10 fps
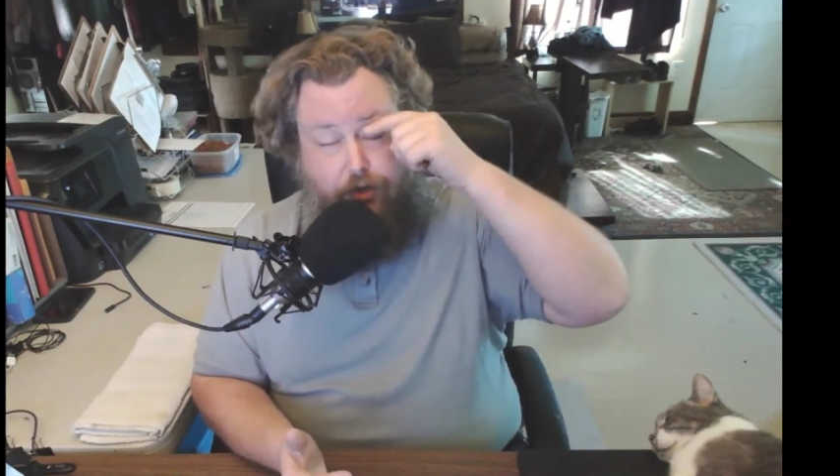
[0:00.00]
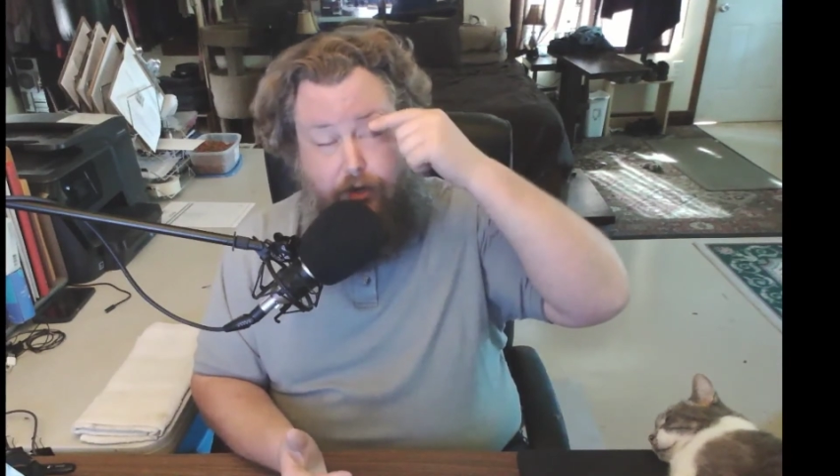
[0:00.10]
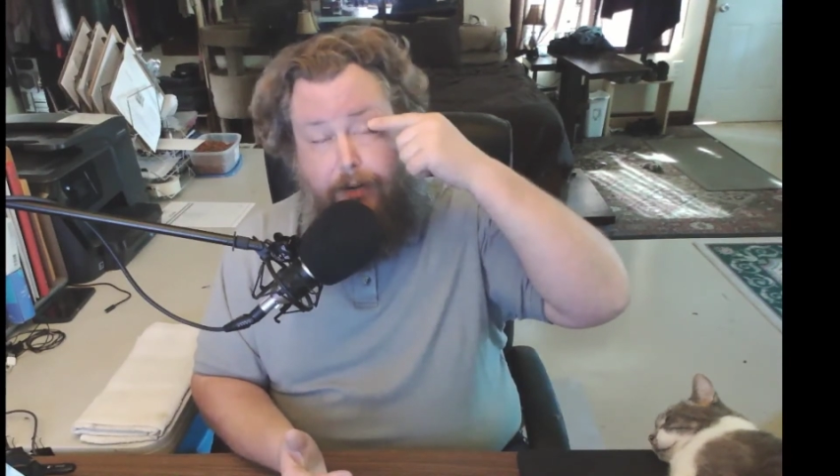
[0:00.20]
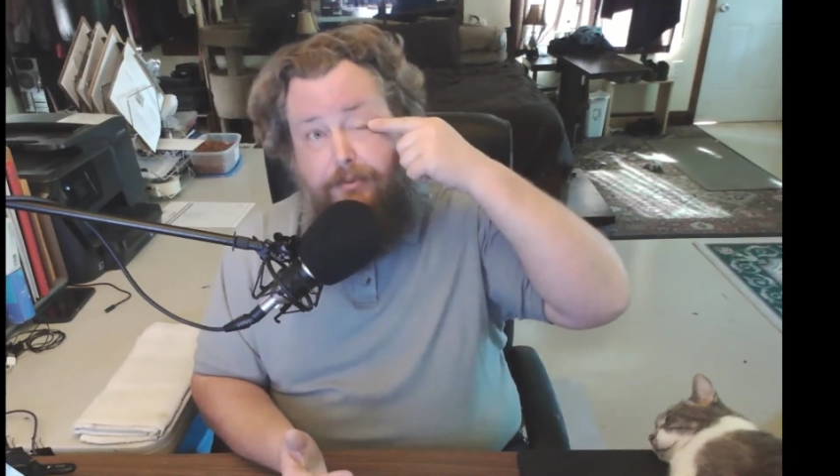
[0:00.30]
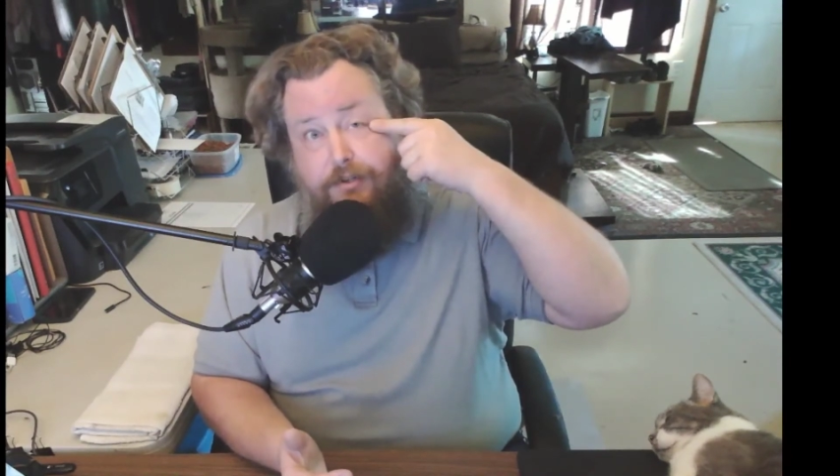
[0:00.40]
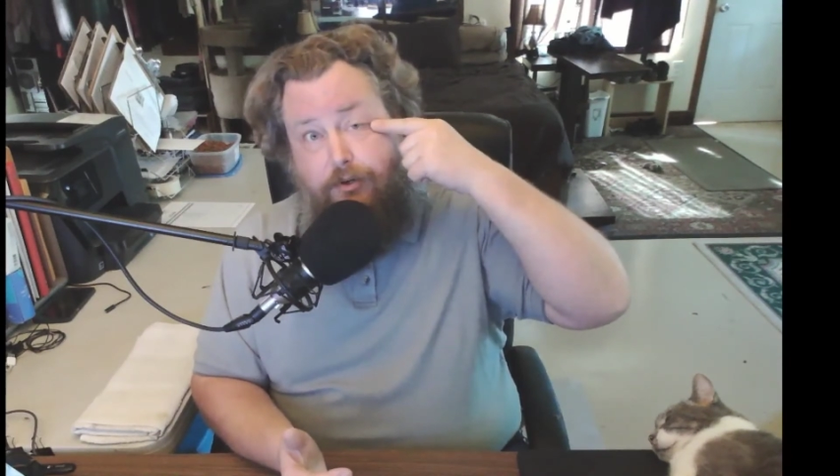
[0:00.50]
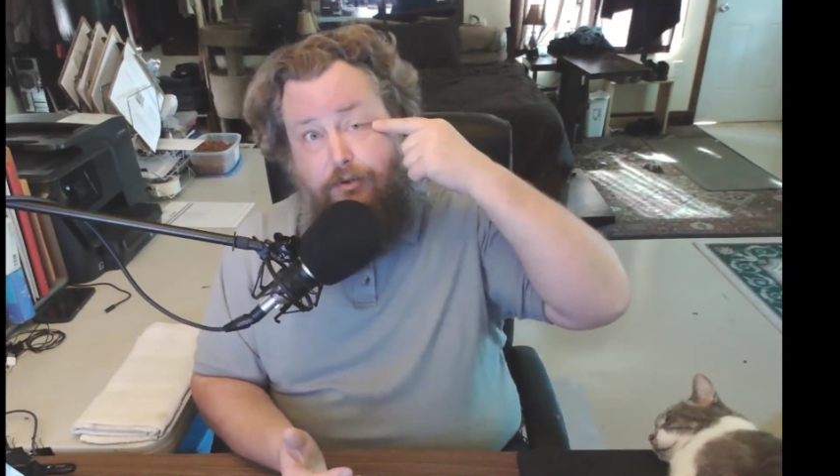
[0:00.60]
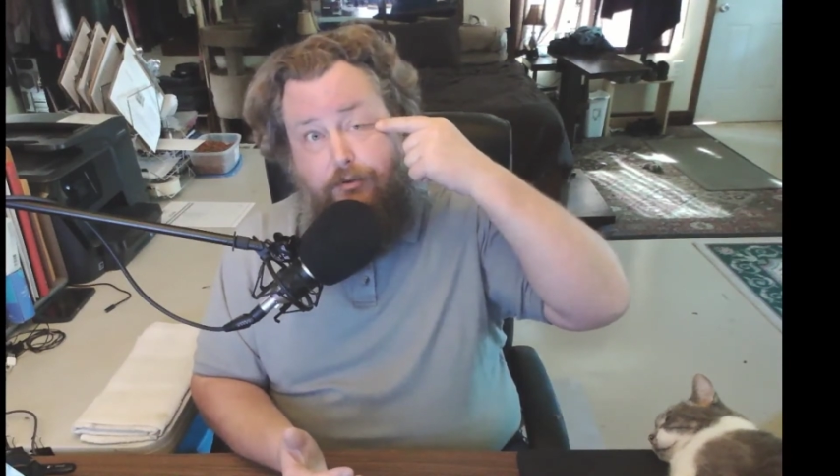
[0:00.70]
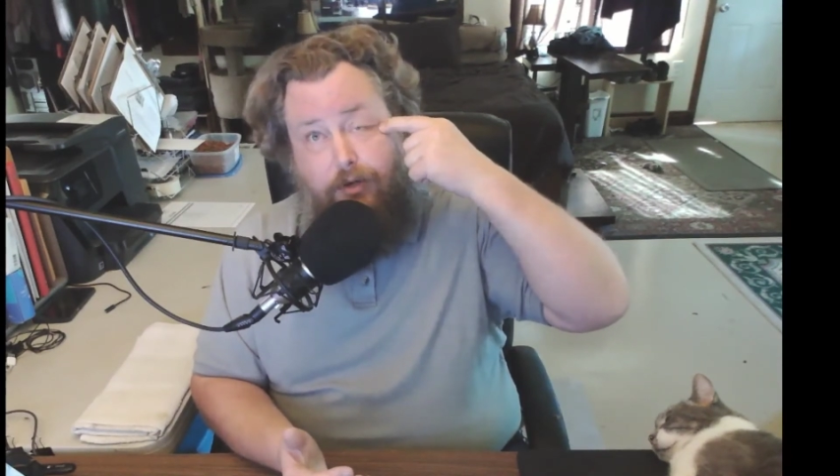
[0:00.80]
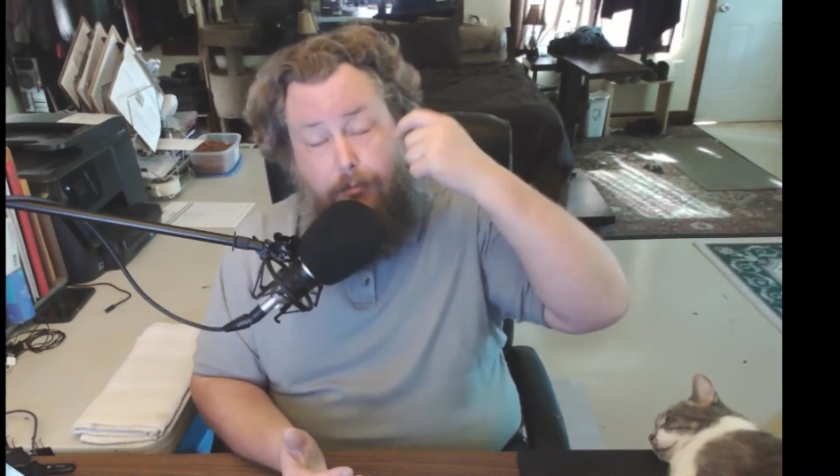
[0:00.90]
good
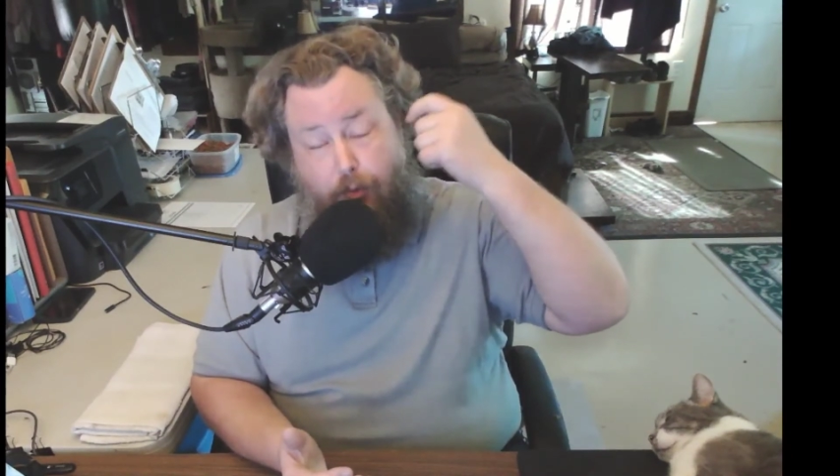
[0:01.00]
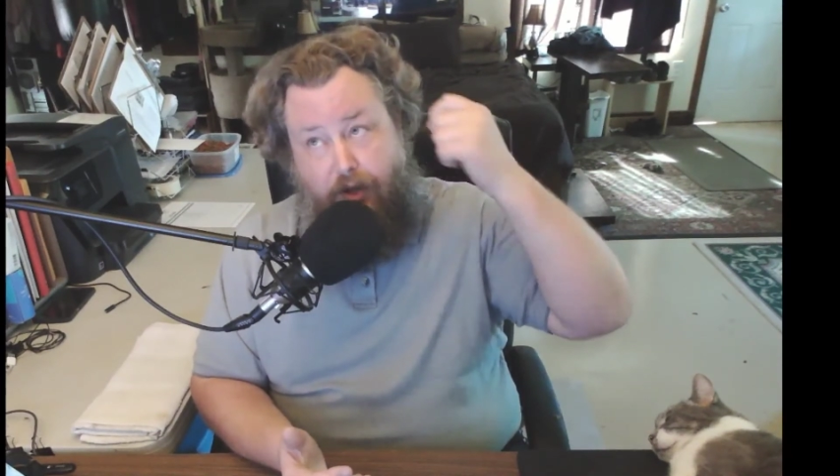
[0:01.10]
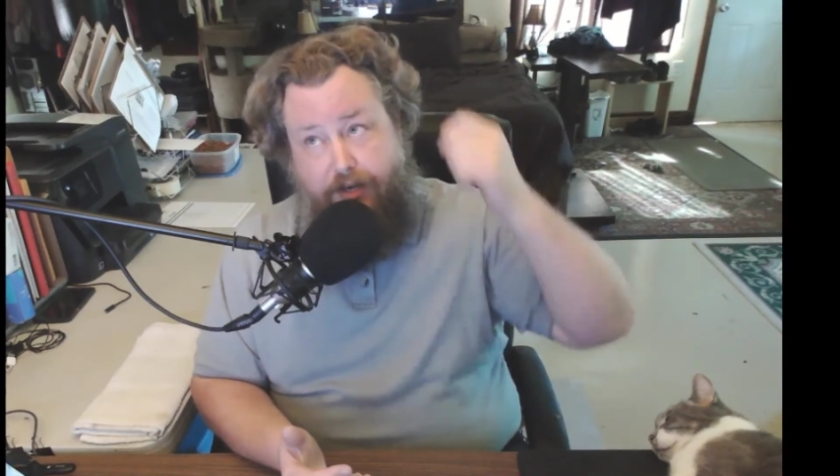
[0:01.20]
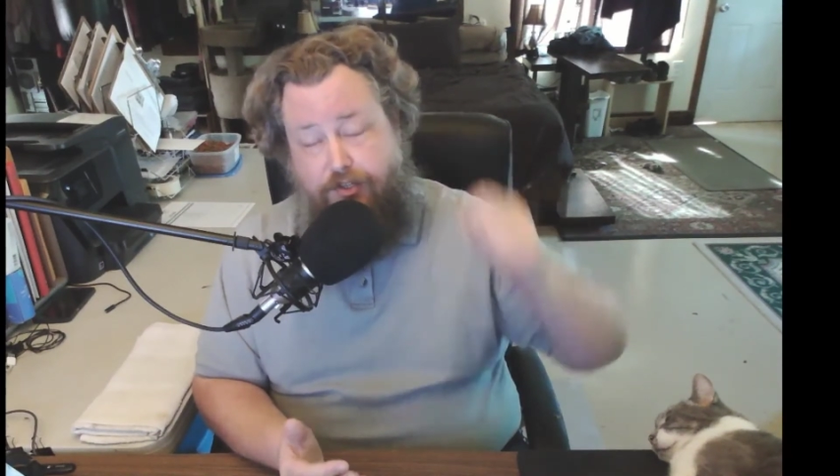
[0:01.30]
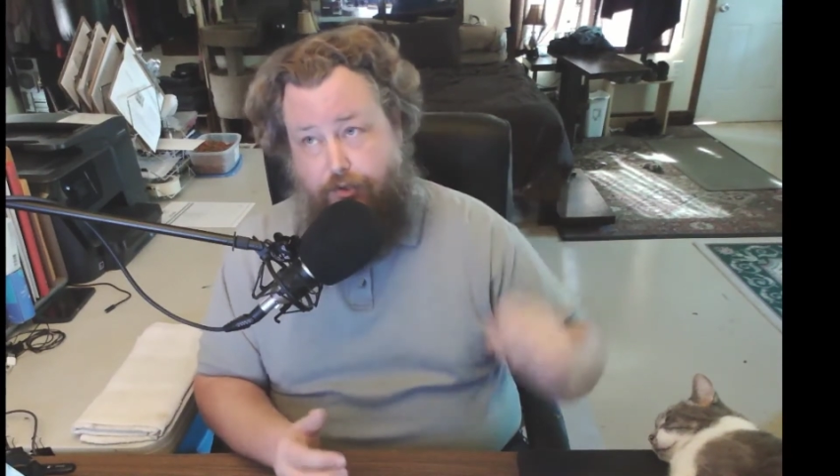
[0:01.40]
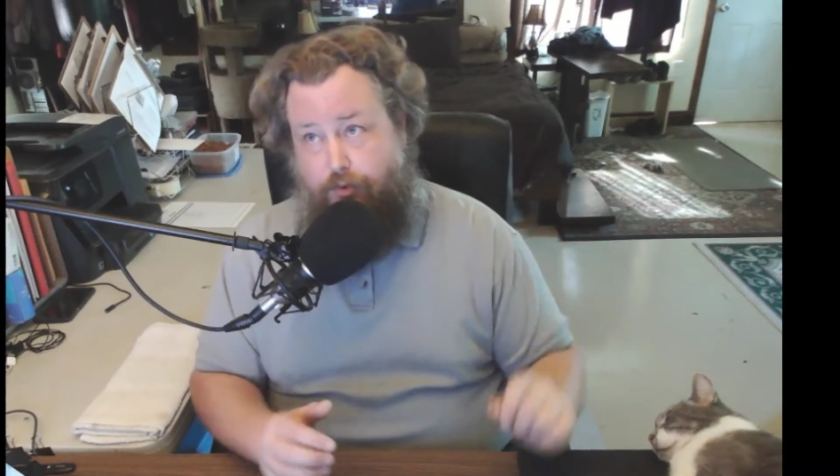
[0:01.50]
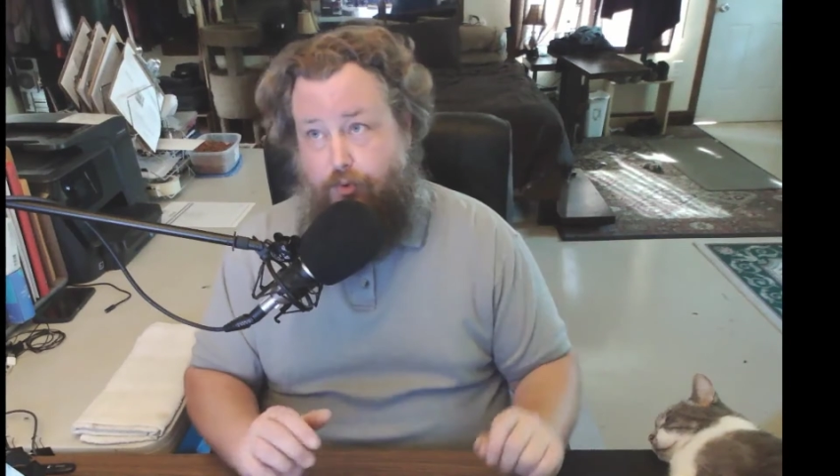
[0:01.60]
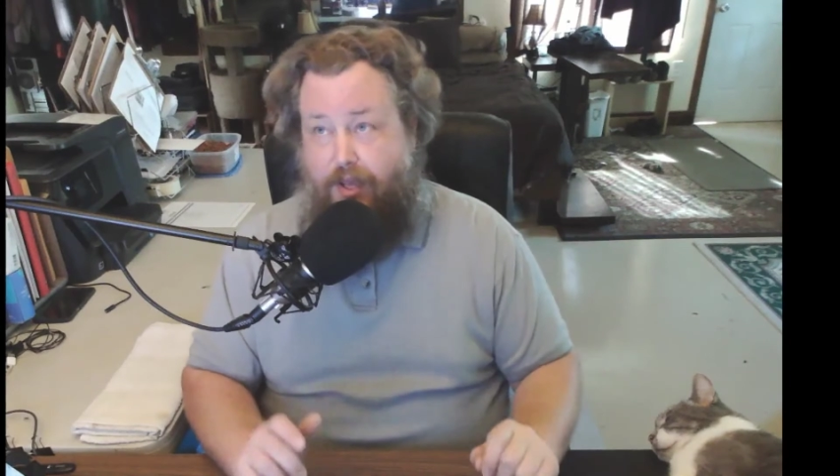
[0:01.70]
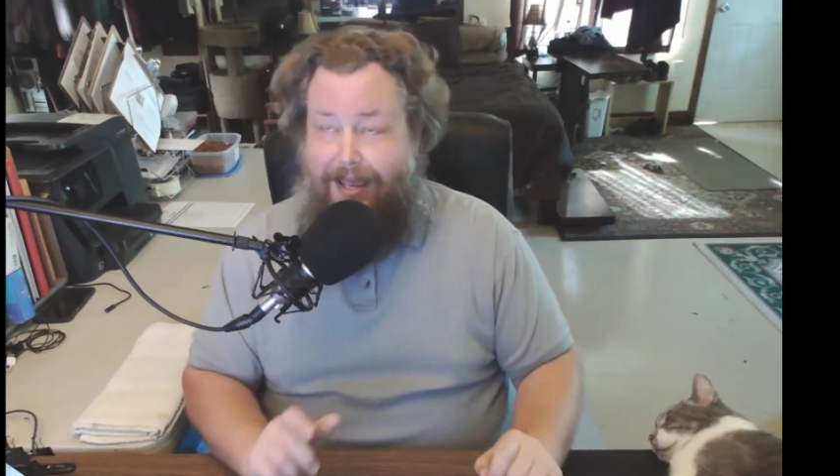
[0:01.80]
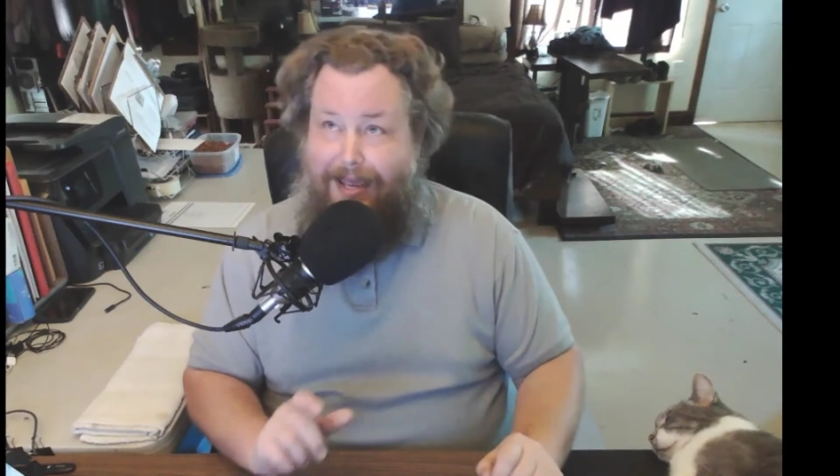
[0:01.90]
episode, number one, to